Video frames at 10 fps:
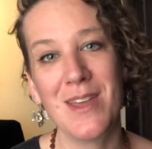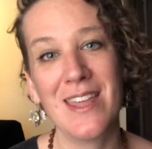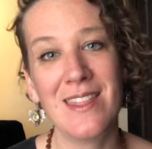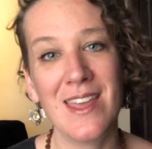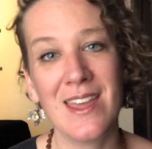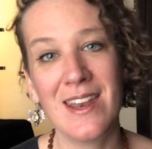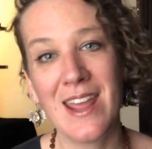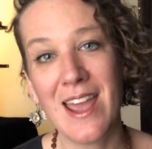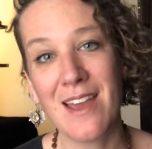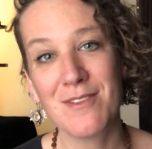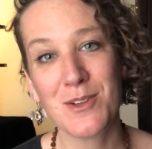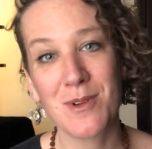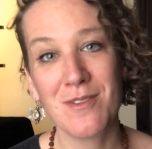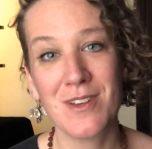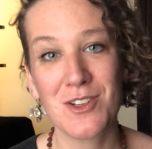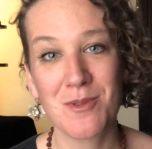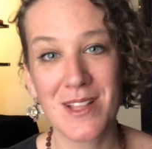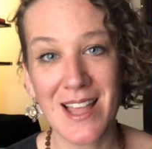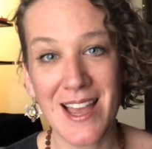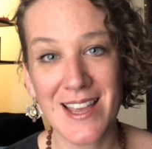And then after we
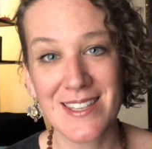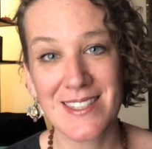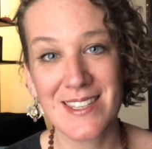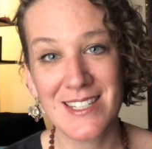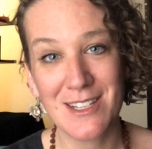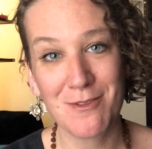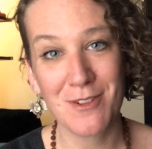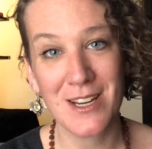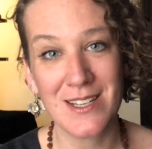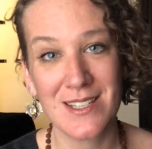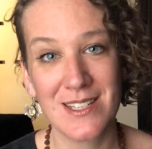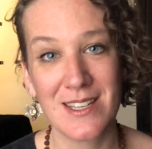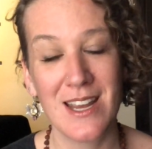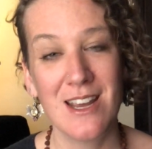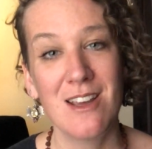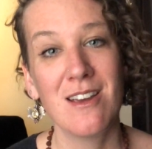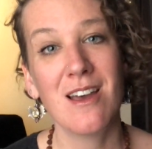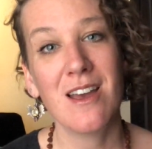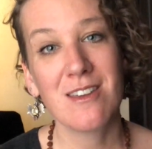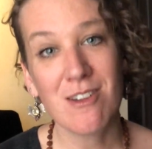visualize the different
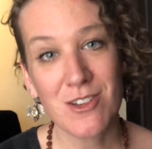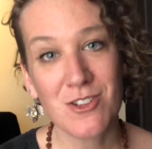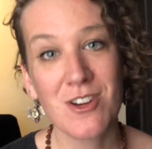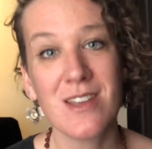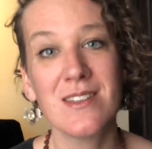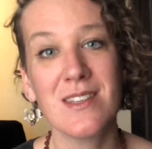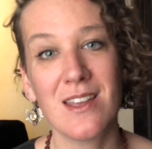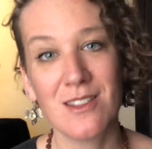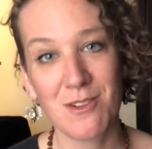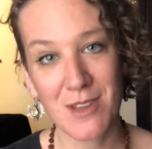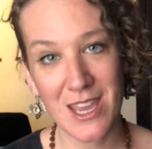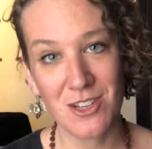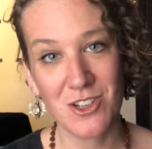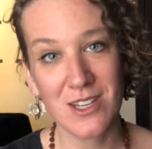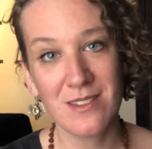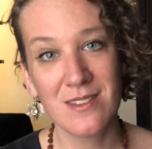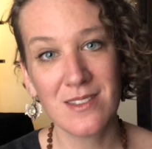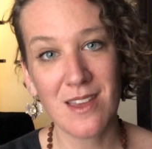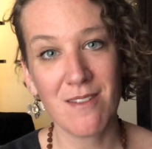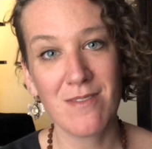yantras and
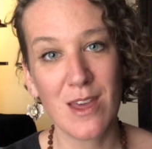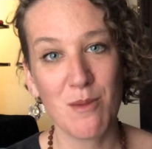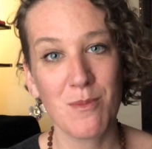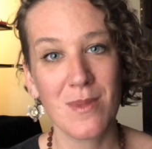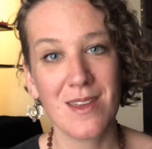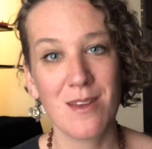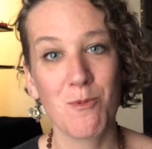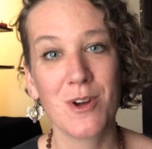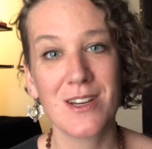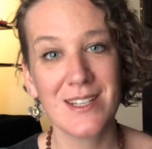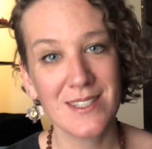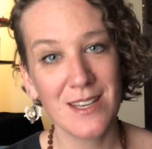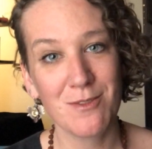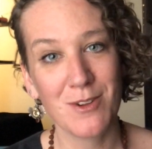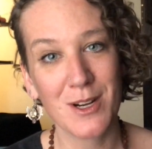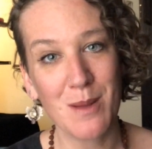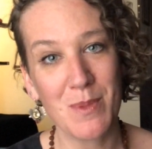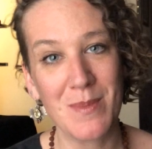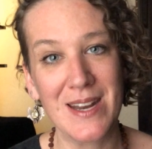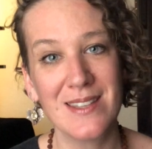locations of them, we're going to sit for a
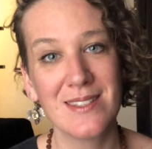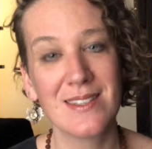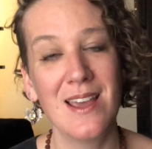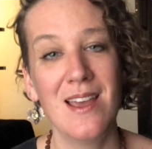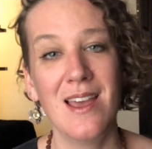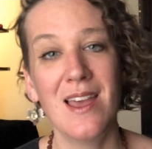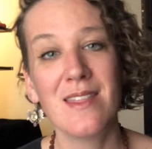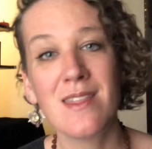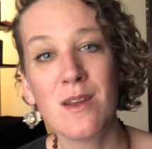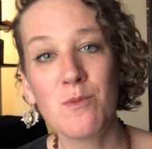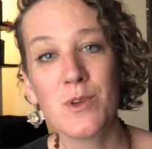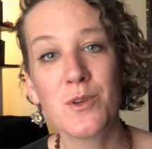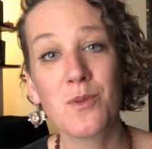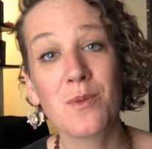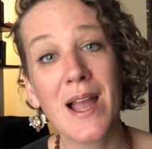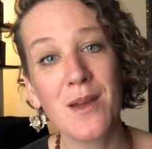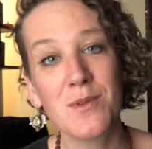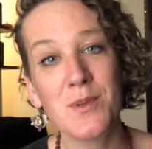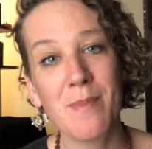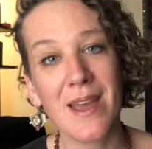couple minutes and then we'll
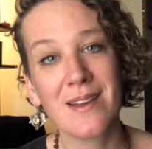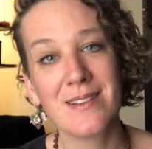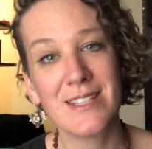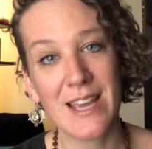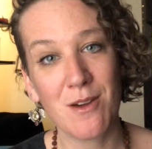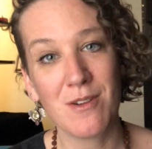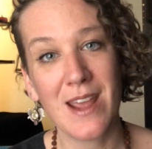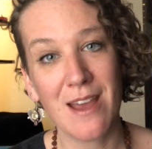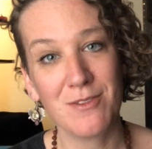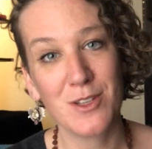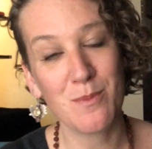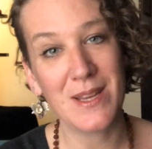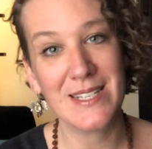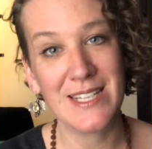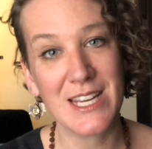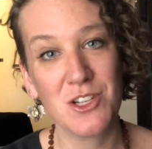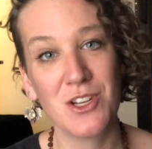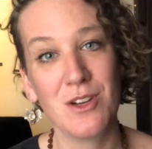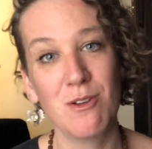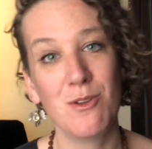ground back down after the
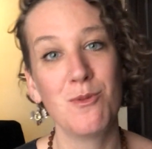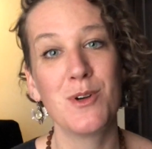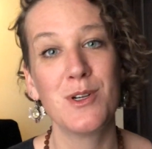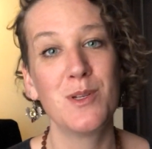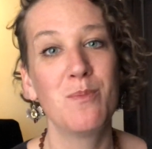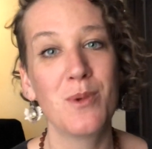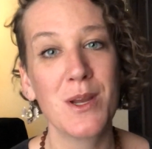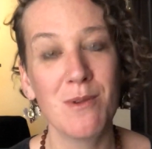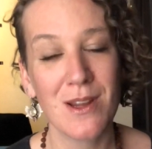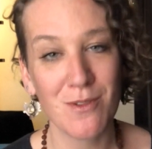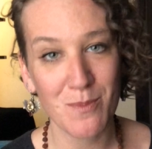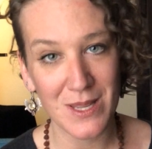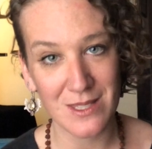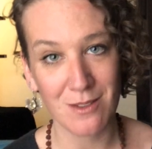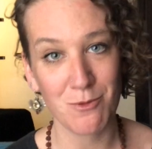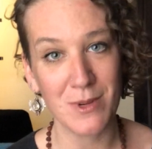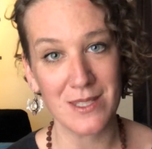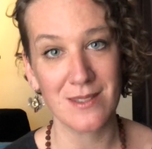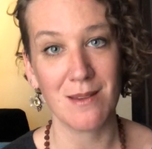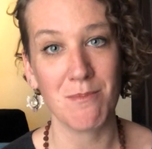meditation in order to bring whatever bits of
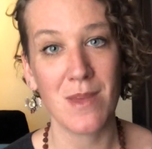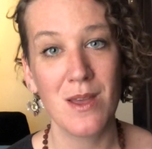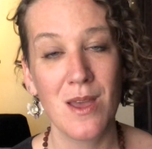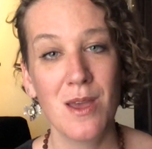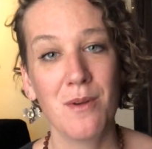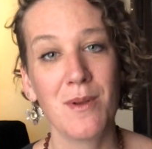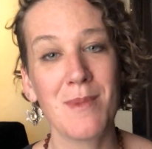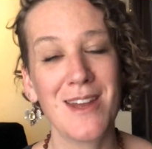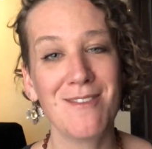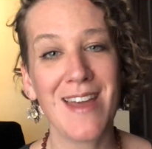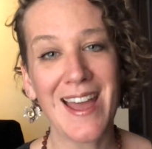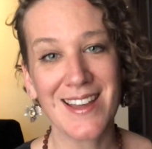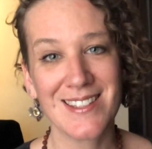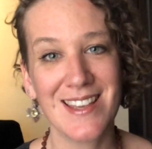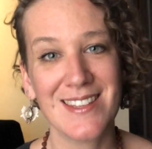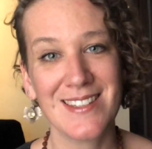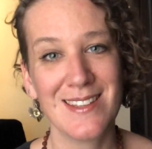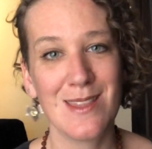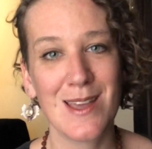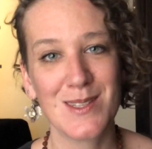wisdom we might have accessed
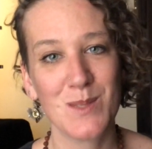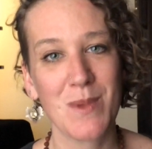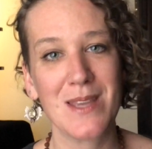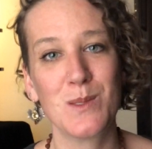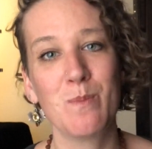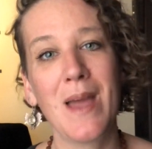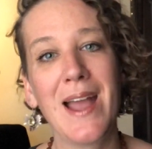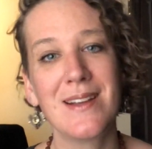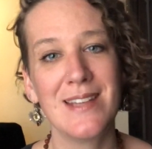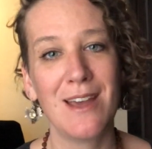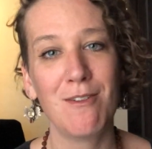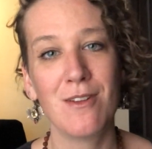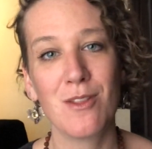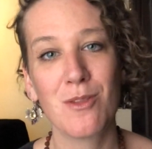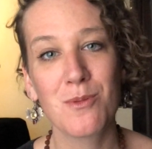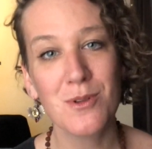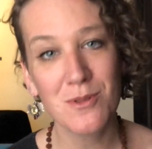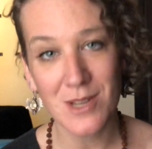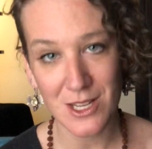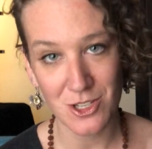in that space back down
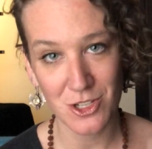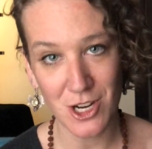through each